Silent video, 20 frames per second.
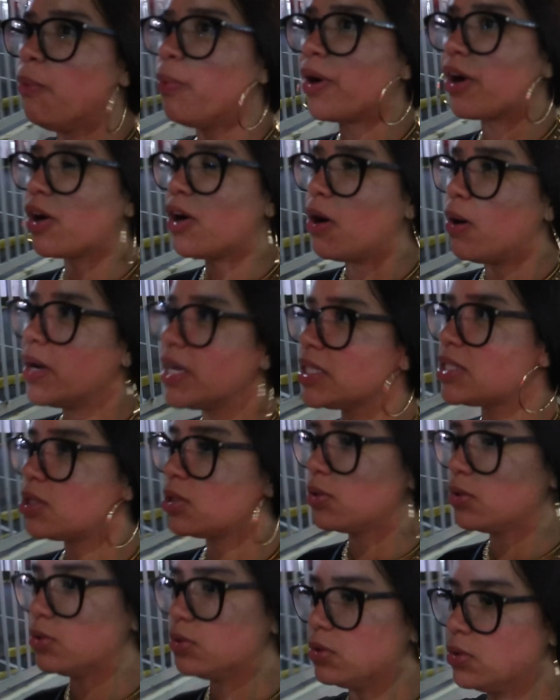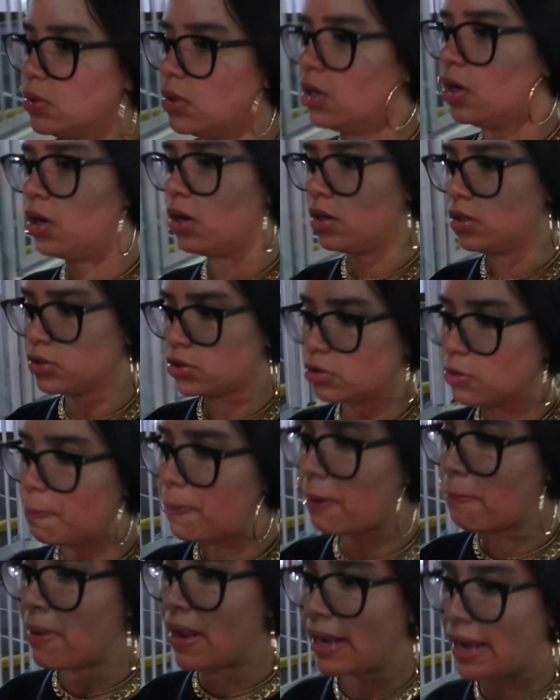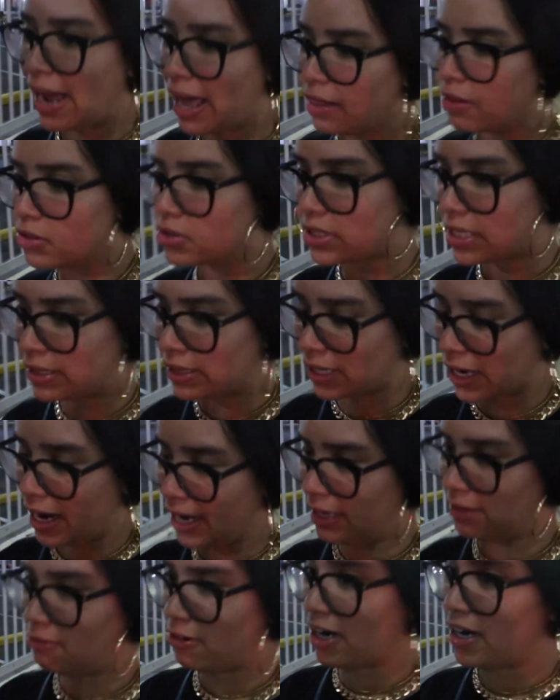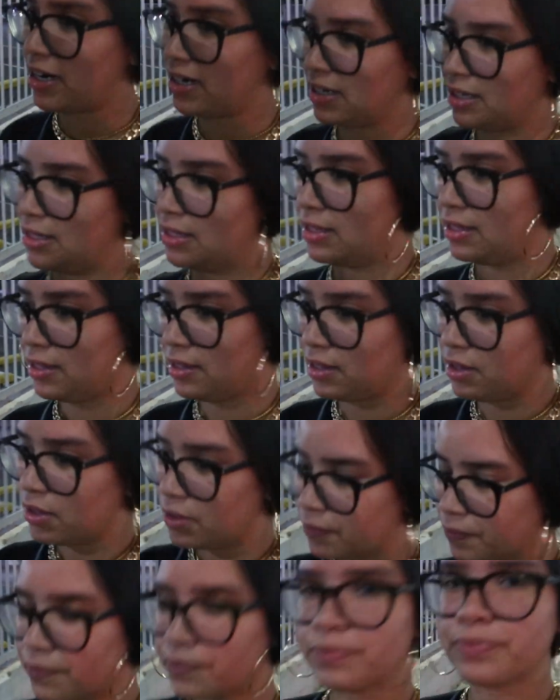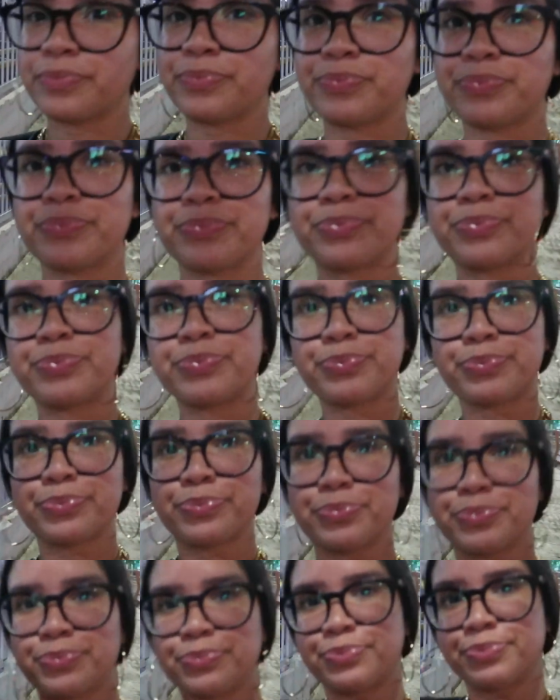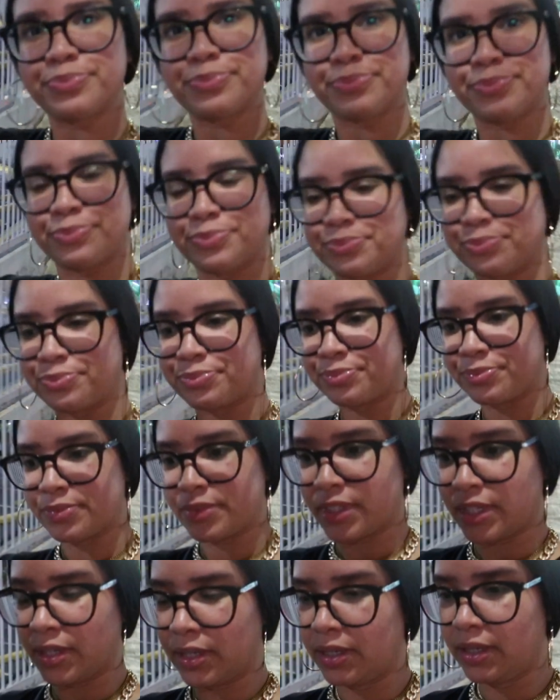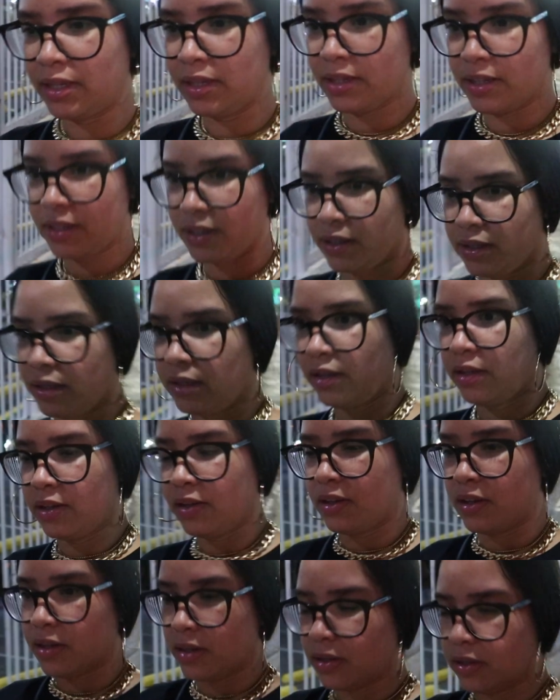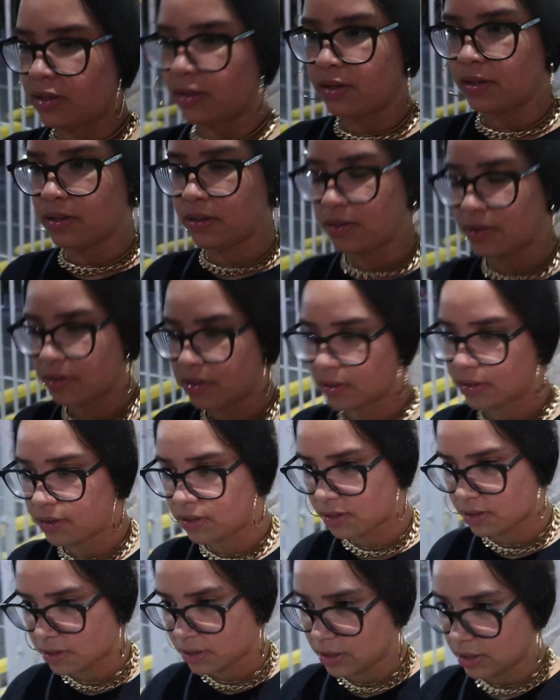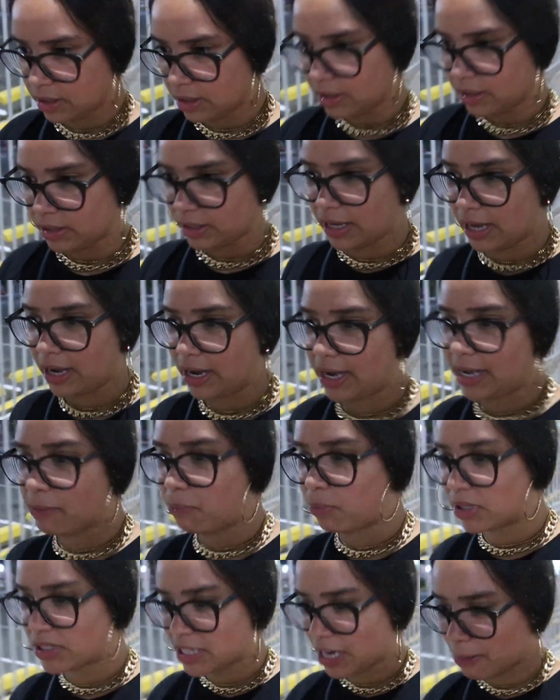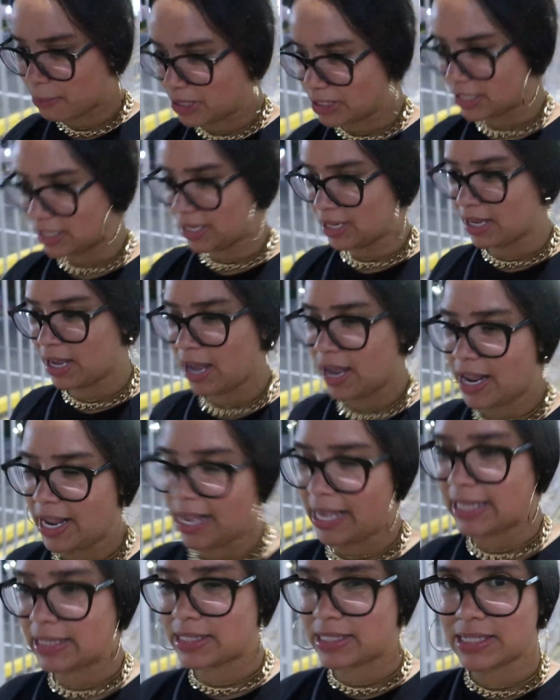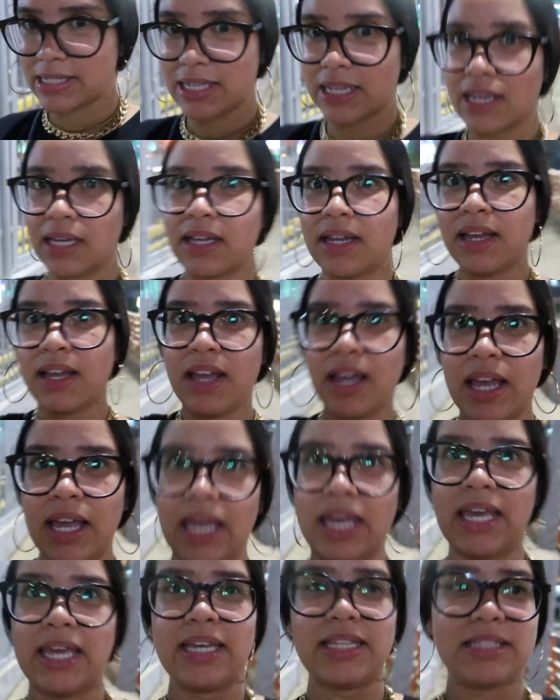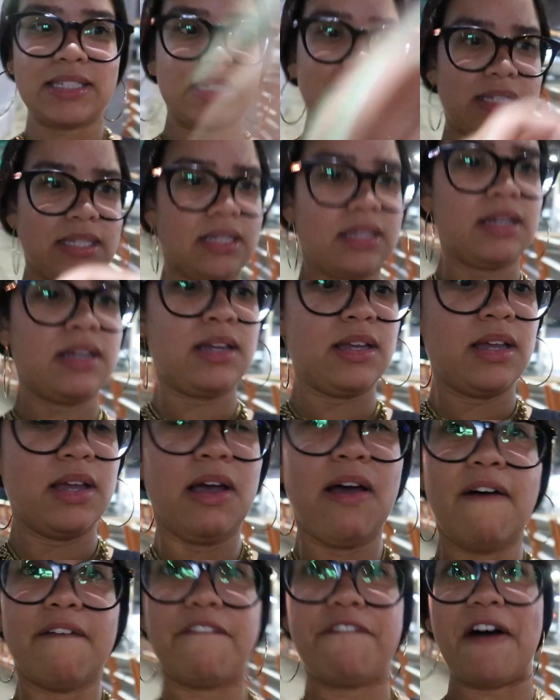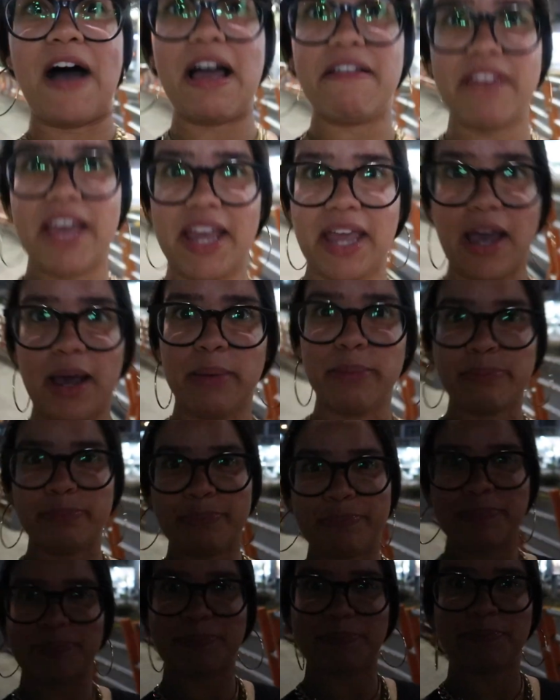We're going to Supermercado Central, right? Yes. Uh, outdoor market with a good food court. Let's see how it is. Yeah, what the time is it? It's, on. it's Girl. 5 a.m. It